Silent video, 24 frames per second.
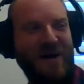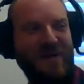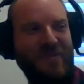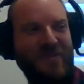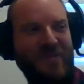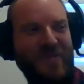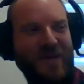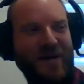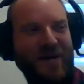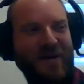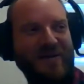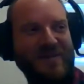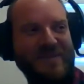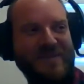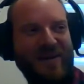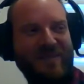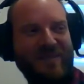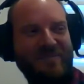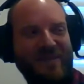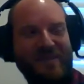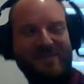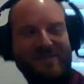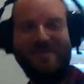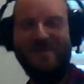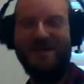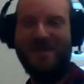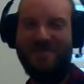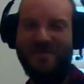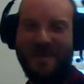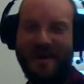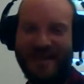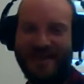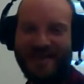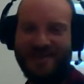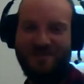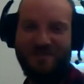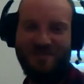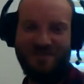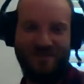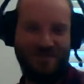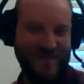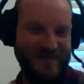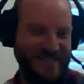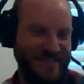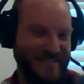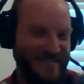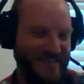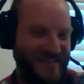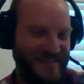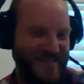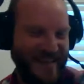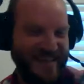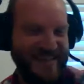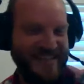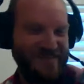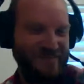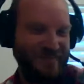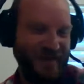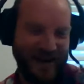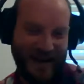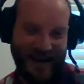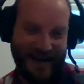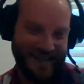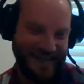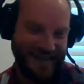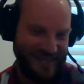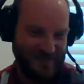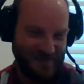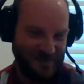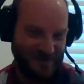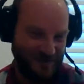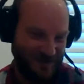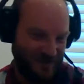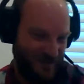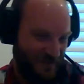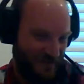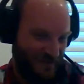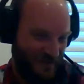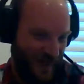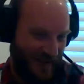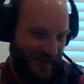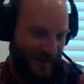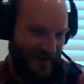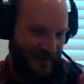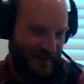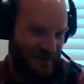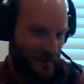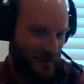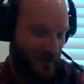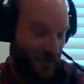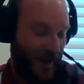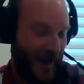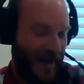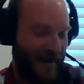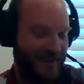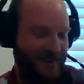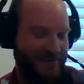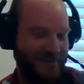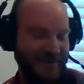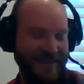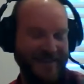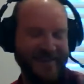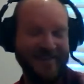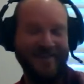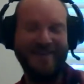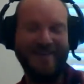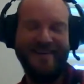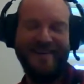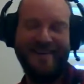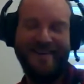things that maybe don't make business sense, but are just fun creatively.